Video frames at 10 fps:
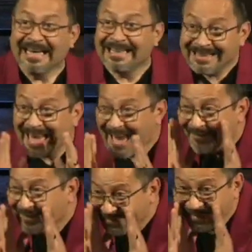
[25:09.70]
And
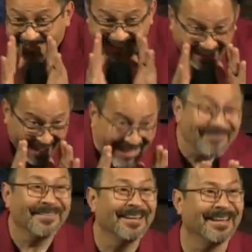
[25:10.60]
David's in the
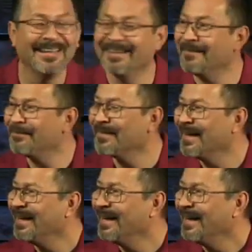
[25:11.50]
cave.
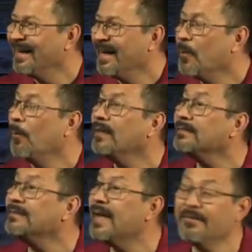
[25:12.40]
And what
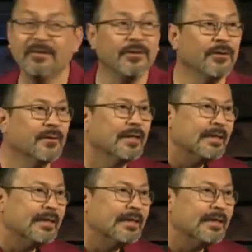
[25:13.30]
does David do?